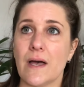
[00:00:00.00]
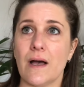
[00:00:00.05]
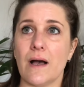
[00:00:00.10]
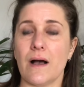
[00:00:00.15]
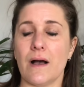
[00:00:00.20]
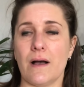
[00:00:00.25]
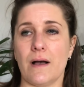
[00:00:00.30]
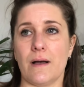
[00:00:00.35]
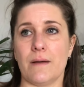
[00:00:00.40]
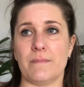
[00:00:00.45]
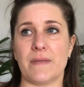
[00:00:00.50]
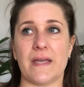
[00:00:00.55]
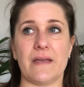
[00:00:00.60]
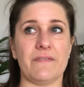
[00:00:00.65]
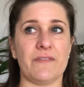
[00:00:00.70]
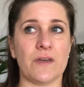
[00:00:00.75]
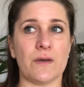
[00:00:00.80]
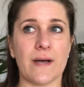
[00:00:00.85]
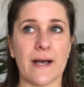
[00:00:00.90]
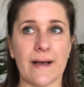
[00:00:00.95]

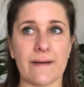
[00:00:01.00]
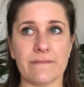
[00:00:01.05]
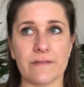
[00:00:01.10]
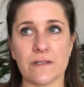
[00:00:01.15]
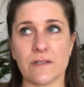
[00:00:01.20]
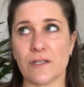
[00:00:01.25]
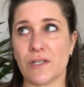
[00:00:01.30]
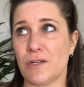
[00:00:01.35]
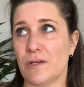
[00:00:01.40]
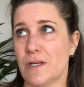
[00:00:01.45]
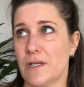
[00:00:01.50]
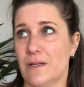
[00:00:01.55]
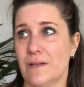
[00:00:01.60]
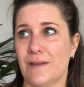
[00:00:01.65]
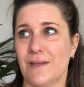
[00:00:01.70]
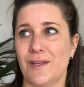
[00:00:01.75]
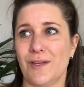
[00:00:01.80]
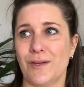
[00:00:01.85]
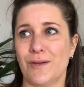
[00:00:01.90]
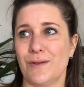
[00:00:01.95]
If you haven't, you can
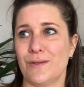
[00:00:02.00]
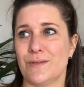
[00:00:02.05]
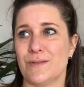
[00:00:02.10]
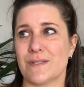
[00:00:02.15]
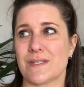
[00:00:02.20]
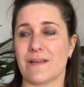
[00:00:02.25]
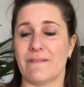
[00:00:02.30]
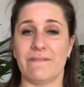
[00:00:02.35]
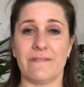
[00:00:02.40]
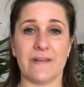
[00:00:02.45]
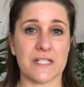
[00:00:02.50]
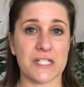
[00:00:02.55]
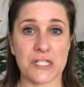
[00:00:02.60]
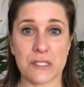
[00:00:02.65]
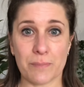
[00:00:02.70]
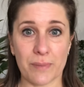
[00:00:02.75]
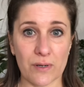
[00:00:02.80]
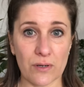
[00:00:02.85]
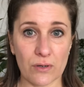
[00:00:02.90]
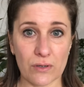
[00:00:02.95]
use
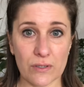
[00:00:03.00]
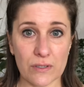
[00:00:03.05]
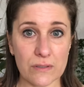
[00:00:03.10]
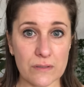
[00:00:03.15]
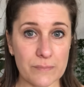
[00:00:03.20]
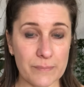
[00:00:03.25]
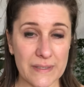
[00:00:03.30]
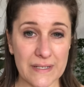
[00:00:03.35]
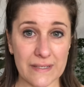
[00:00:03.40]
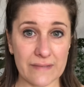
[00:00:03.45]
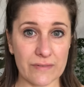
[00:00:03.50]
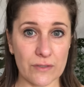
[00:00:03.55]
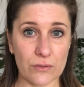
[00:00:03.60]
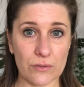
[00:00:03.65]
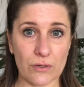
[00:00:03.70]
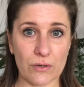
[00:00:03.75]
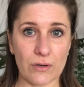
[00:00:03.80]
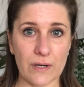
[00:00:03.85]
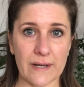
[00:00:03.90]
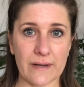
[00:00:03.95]
vegetable oil, believe it or
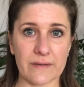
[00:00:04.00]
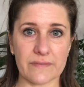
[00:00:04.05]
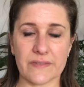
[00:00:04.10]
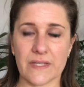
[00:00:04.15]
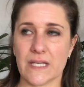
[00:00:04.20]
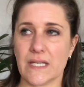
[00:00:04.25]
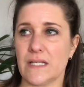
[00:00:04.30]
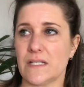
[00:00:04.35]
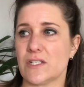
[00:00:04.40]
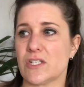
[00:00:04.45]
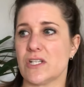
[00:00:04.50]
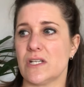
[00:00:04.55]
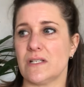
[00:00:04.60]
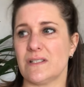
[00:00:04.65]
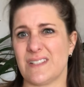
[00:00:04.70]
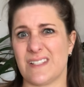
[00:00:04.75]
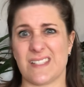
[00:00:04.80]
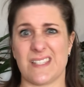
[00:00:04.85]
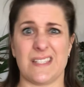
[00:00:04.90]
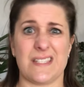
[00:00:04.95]
not, out of the kitchen.
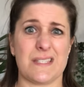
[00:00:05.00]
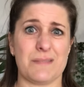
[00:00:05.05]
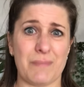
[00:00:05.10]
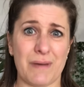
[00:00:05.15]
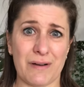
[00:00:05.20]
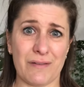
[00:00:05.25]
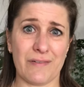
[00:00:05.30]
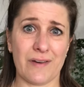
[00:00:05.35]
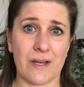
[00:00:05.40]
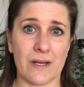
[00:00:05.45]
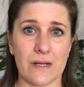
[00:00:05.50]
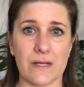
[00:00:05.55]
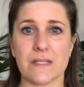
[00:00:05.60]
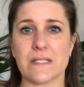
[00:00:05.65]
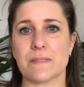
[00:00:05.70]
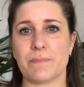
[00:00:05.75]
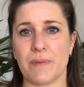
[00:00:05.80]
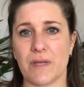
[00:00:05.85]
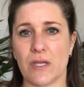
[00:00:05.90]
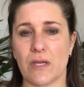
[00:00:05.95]
It doesn't smell very
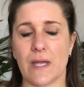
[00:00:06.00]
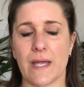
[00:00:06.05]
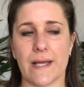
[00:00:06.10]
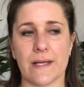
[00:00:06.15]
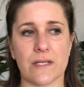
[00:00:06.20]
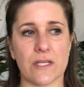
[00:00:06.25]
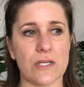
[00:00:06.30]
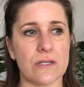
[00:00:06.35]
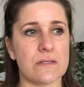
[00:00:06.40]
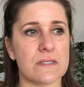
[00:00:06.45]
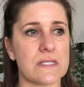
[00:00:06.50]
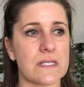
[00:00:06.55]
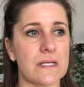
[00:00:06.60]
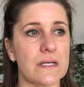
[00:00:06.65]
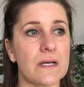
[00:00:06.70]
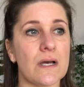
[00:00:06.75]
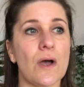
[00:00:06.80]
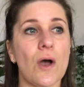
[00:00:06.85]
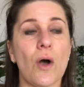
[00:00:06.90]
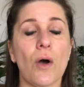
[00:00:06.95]
nice, but you can use it,
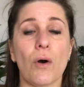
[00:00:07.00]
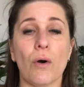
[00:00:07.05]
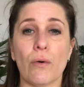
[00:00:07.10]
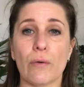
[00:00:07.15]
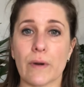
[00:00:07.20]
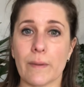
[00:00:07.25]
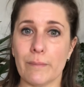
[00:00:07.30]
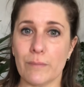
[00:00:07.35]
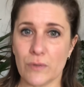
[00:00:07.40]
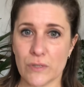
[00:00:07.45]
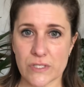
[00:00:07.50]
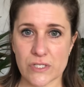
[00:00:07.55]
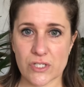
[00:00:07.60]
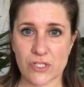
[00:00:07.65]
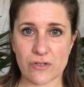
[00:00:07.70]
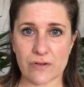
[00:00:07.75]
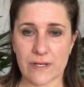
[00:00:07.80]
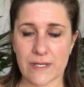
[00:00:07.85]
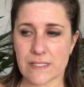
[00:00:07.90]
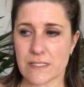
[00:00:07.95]
or a
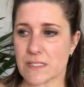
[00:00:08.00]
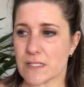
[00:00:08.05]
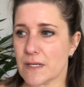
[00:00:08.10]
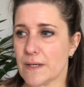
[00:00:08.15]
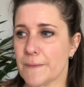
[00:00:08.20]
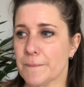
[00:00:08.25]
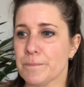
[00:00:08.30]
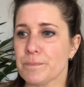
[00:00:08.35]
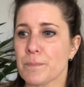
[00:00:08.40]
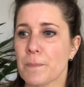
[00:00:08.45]
moisturizer.